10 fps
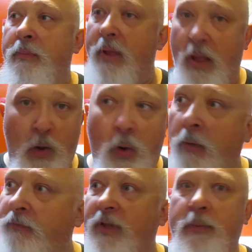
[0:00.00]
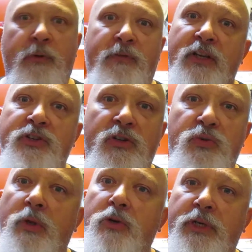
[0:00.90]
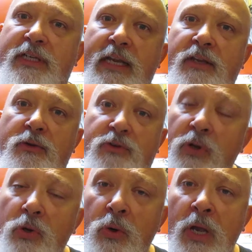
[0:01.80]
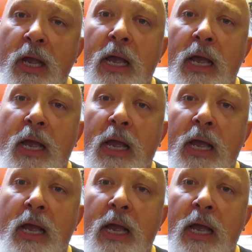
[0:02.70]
Hopefully professionals will critique you too.